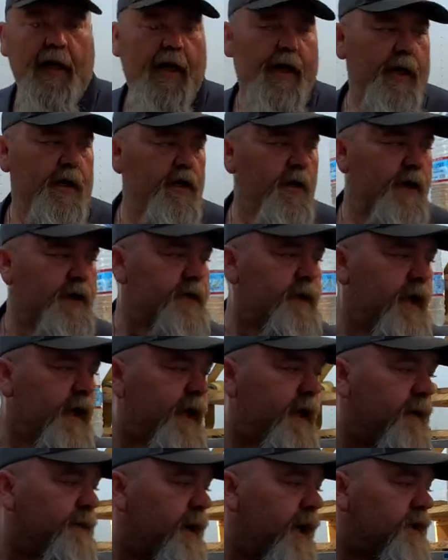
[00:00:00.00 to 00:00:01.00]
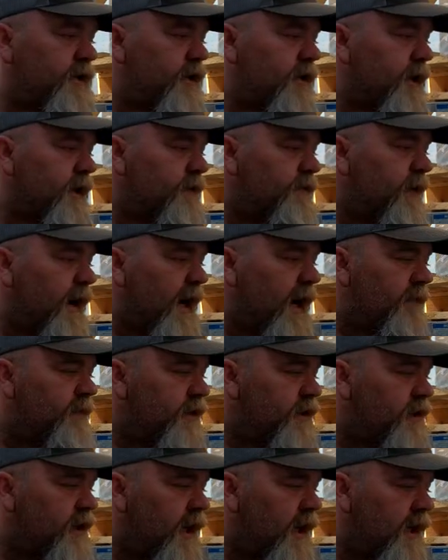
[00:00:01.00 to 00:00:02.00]
And let it do its thing. Make sure that the
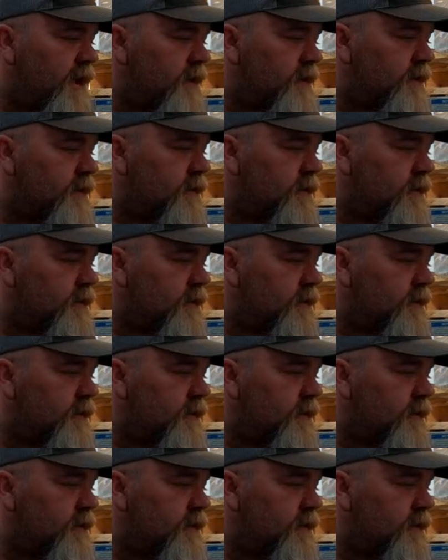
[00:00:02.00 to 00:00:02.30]
valve is shut.